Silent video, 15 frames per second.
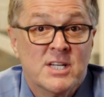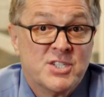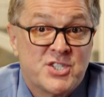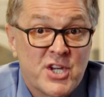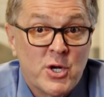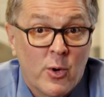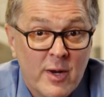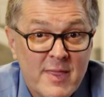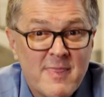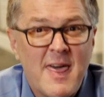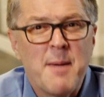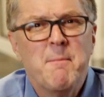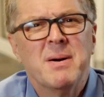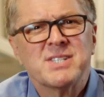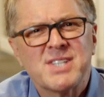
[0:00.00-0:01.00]
Generally, they
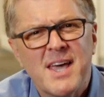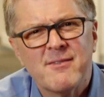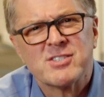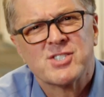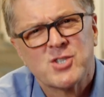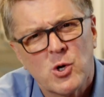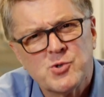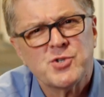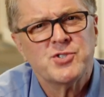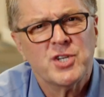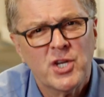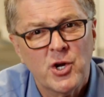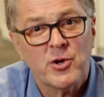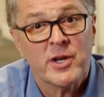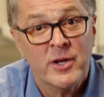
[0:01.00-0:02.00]
must have a Social
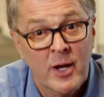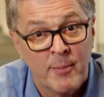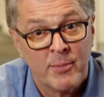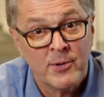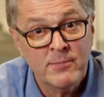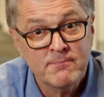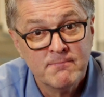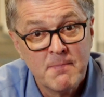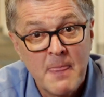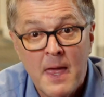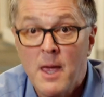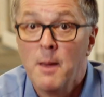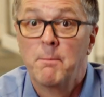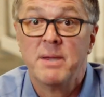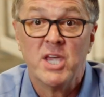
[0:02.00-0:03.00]
Security number,
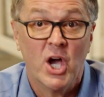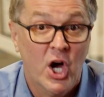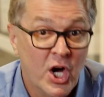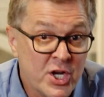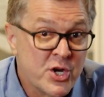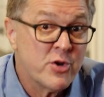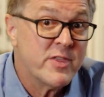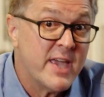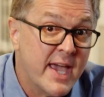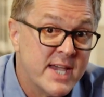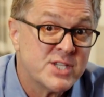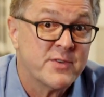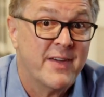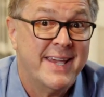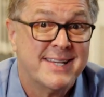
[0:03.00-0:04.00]
be under the
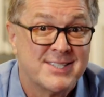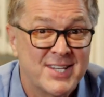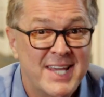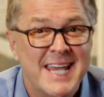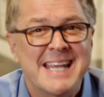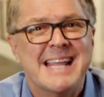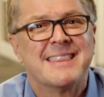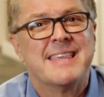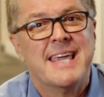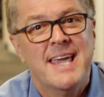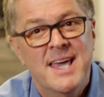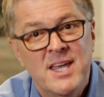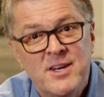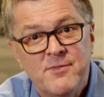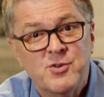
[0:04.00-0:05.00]
age of 18 at the
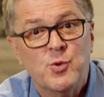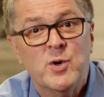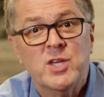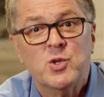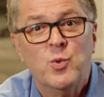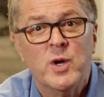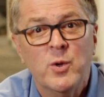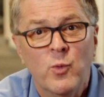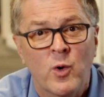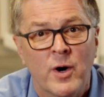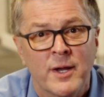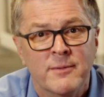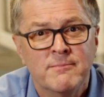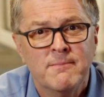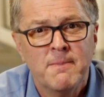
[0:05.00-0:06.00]
end of
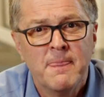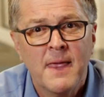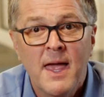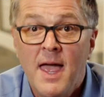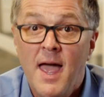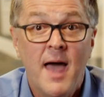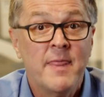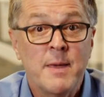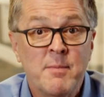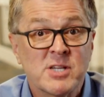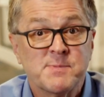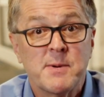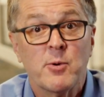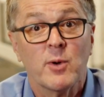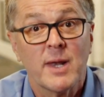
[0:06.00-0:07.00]
2021, and they
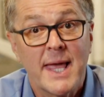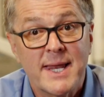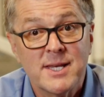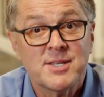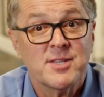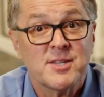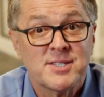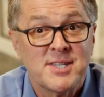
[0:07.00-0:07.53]
must be related to the